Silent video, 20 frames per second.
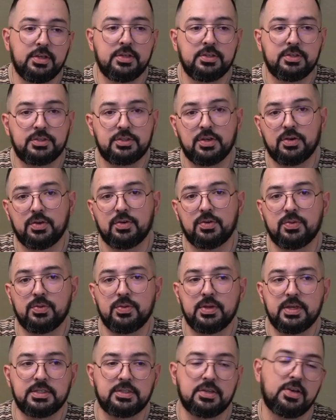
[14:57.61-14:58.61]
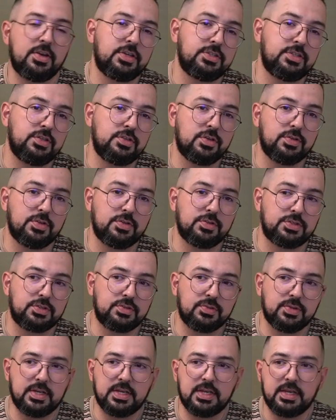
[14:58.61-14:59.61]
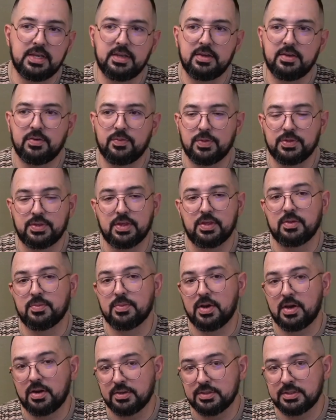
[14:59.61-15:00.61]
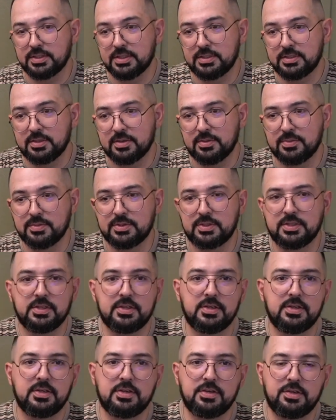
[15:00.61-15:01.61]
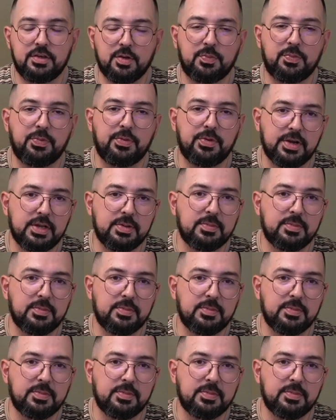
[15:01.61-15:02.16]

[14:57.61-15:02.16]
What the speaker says: So as long as you know those 3 with other modern systems, you're pretty